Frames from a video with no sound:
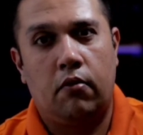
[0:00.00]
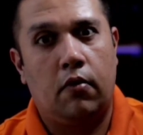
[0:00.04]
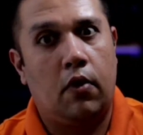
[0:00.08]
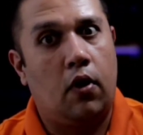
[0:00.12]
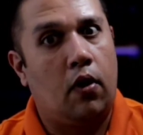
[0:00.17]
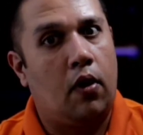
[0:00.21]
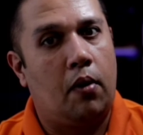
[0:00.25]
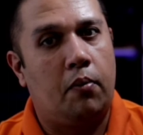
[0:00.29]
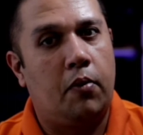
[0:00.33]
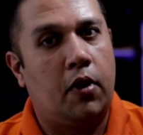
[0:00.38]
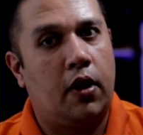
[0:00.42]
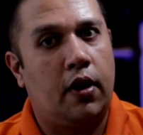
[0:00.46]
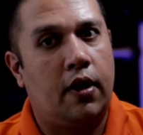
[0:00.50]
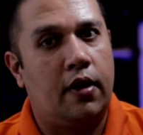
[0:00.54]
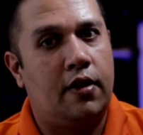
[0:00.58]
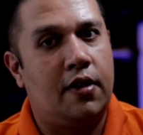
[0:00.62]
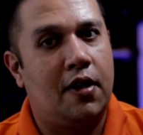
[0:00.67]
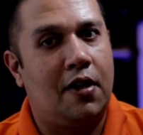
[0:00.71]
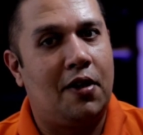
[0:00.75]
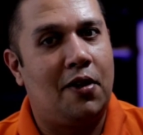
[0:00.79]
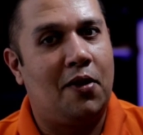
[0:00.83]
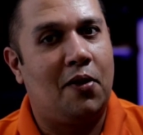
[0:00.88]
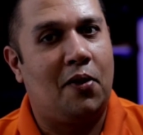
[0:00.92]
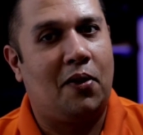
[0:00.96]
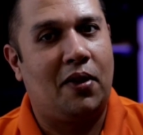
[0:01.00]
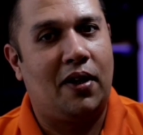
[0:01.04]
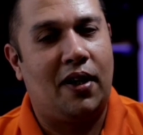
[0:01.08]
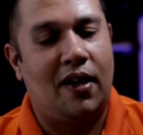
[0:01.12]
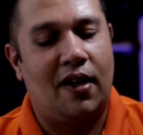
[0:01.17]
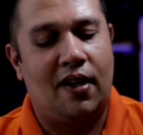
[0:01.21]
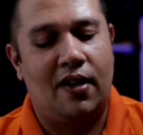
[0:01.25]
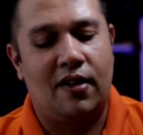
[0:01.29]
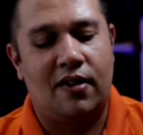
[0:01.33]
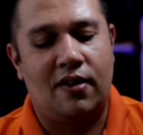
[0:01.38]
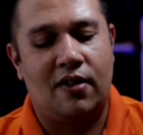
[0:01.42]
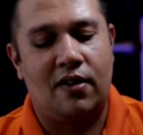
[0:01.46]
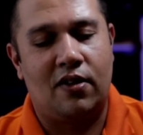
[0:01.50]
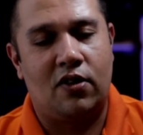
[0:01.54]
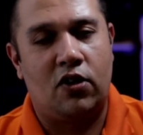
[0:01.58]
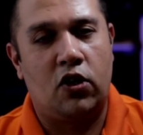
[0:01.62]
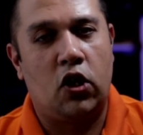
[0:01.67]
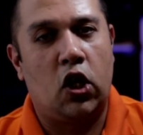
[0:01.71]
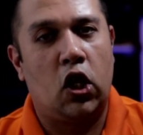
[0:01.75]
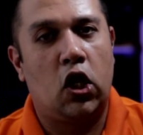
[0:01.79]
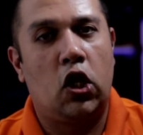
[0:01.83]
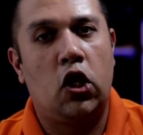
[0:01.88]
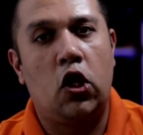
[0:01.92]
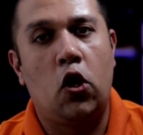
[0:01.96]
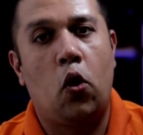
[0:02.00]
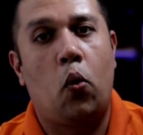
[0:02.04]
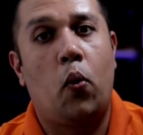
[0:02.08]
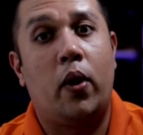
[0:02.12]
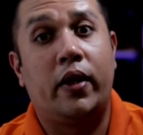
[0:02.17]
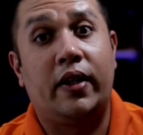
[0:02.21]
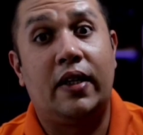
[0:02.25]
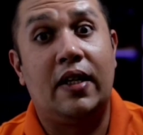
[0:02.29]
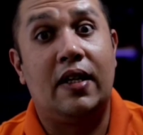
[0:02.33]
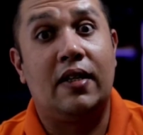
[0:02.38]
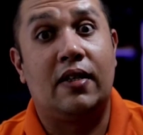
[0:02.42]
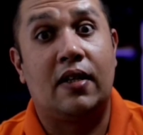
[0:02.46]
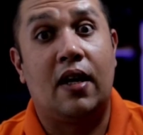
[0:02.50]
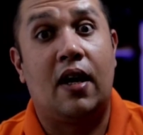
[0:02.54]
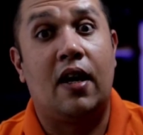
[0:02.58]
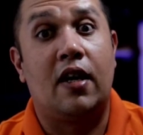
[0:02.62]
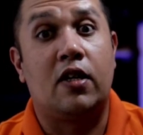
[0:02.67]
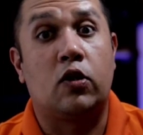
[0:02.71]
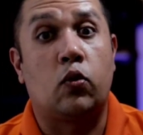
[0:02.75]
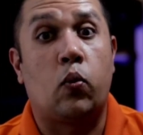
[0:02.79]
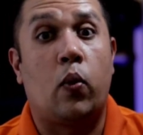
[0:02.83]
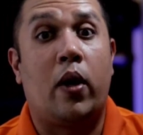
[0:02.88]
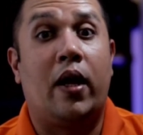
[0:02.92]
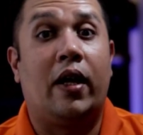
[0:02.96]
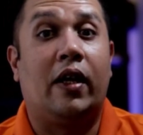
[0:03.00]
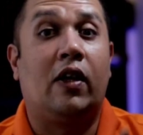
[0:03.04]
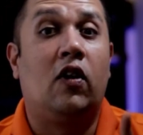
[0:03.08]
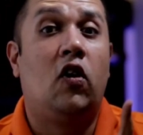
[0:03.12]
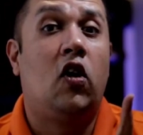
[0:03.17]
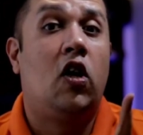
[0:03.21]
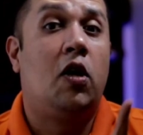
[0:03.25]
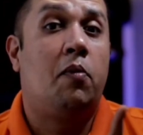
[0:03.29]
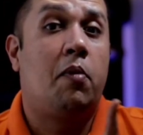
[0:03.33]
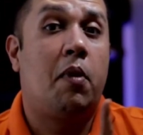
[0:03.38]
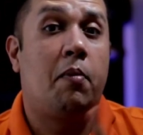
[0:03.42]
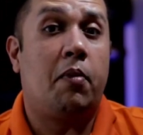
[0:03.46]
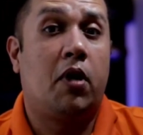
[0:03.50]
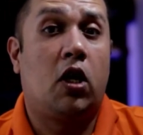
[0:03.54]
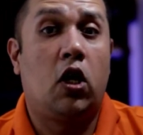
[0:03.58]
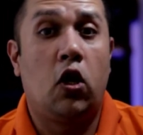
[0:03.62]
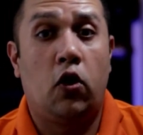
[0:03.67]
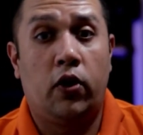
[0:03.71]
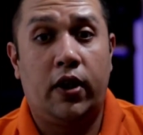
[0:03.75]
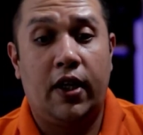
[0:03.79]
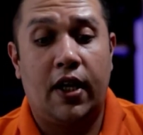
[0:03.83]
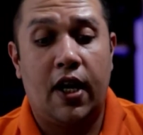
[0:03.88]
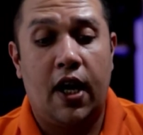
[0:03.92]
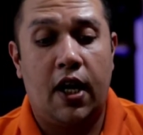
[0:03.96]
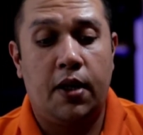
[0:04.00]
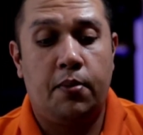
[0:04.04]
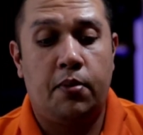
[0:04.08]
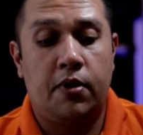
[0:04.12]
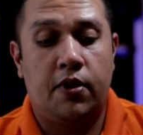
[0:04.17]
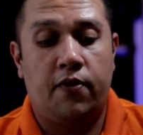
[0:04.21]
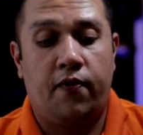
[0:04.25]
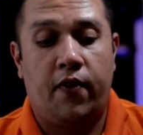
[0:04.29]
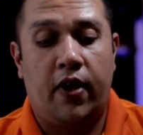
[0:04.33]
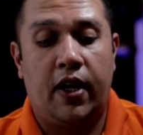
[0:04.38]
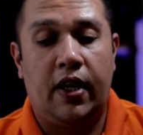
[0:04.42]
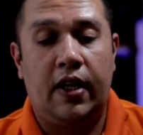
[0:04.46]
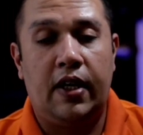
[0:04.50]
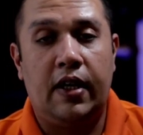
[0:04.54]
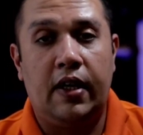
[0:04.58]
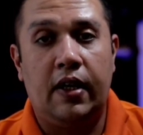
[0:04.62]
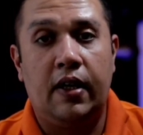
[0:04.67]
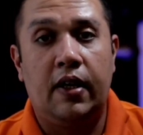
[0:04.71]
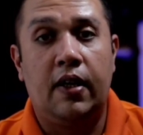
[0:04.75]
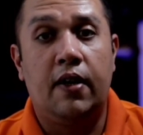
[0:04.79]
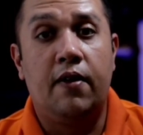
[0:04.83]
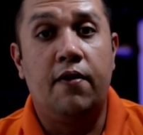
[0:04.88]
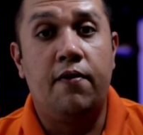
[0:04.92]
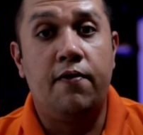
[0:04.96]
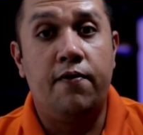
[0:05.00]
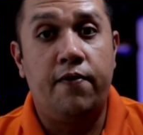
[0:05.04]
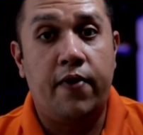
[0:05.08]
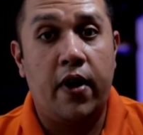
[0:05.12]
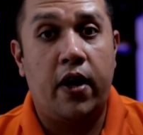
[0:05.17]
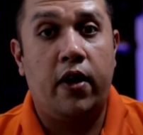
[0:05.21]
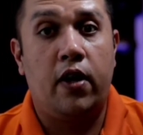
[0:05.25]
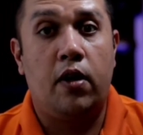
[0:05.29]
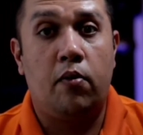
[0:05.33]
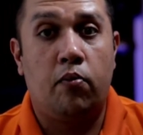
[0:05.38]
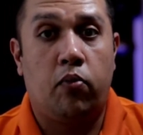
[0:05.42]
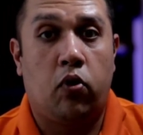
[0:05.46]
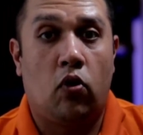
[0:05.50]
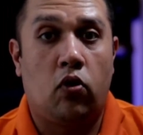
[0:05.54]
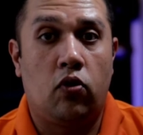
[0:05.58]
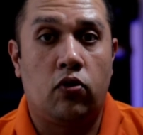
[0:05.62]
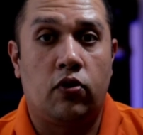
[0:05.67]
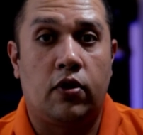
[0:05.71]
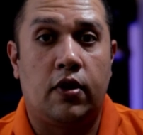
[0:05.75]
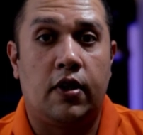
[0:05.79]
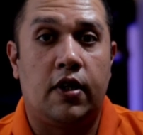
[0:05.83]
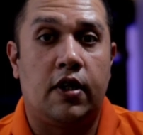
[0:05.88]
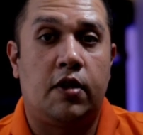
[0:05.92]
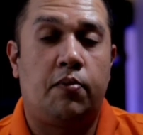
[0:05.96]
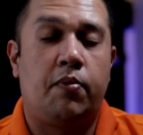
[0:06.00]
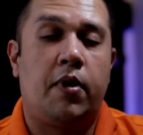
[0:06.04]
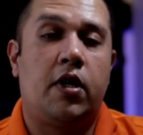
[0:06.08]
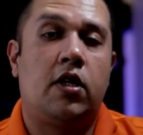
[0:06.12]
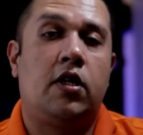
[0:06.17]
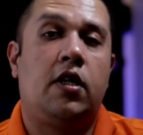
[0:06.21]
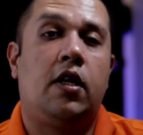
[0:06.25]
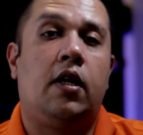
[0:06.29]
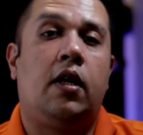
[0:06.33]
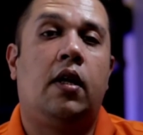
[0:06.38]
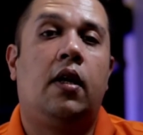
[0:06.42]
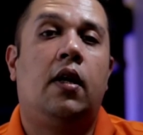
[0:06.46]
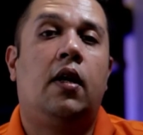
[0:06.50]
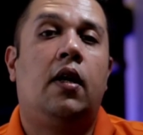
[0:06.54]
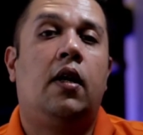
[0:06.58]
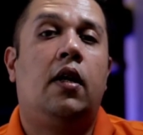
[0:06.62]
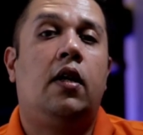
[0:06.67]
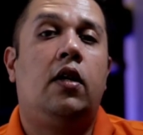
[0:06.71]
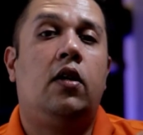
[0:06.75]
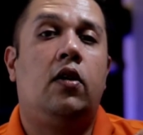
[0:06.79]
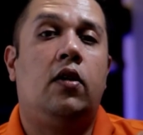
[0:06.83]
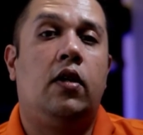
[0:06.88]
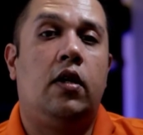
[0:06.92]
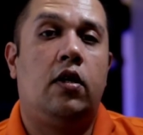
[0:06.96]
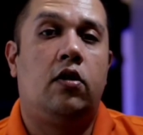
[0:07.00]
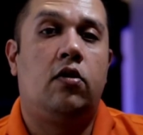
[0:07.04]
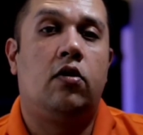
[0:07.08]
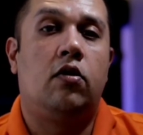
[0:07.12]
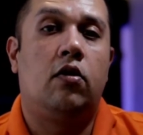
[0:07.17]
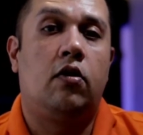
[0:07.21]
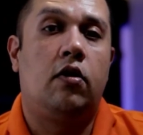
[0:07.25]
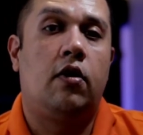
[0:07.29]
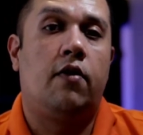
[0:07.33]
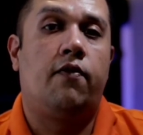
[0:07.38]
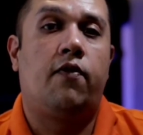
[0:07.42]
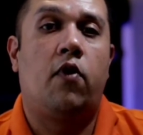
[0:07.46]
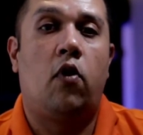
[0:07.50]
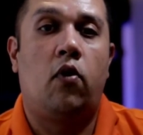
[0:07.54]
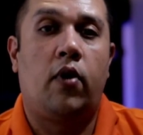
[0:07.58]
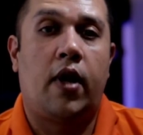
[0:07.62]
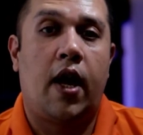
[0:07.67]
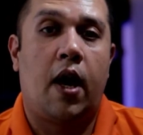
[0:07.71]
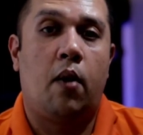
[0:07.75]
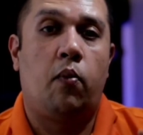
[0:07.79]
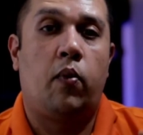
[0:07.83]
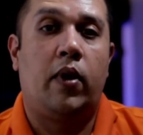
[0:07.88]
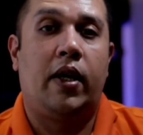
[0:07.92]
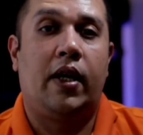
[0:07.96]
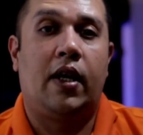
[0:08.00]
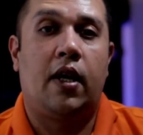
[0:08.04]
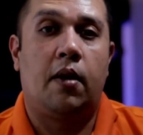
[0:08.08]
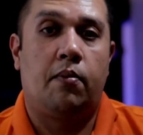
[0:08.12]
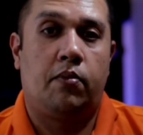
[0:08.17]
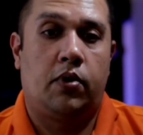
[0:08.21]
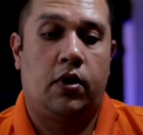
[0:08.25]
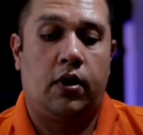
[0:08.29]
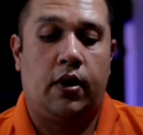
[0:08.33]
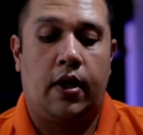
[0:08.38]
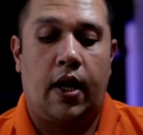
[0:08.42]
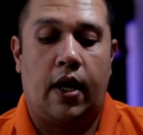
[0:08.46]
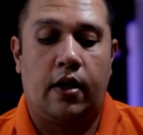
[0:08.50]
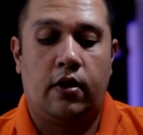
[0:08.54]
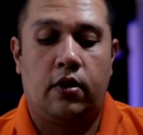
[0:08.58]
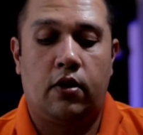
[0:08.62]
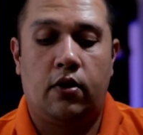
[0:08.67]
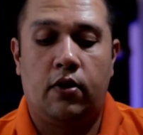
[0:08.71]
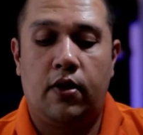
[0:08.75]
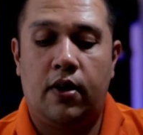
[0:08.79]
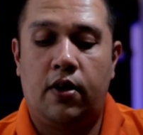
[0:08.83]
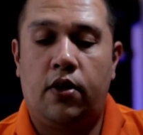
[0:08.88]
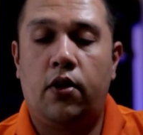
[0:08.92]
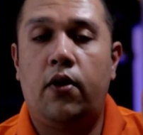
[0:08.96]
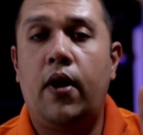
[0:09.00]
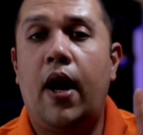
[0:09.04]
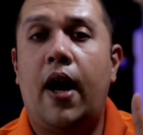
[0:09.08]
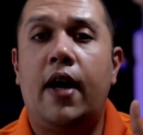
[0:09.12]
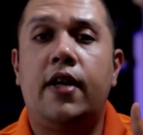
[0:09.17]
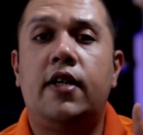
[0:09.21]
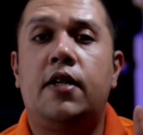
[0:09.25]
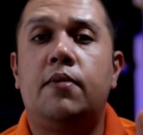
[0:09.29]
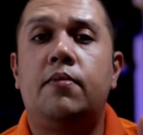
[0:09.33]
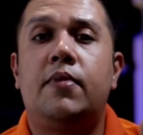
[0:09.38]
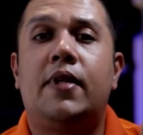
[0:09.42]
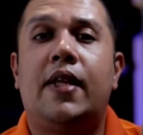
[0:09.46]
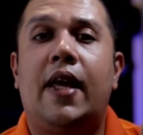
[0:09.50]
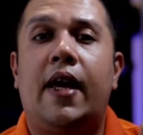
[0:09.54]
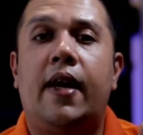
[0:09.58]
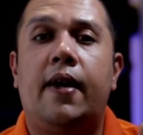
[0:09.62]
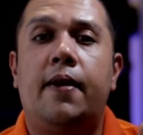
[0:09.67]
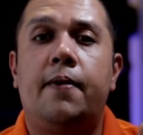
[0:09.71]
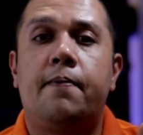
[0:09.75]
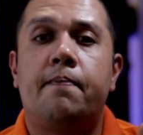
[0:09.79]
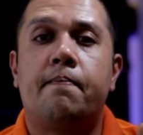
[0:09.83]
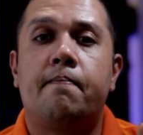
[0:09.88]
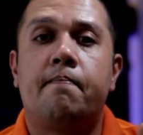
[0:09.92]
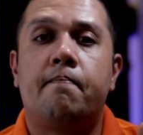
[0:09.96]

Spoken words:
I'm not going to tell you all the answers. You got to know what these are as well. Remember, clothing items are very, very important, especially you need to know your vocab when it comes to that. So the 3 items there.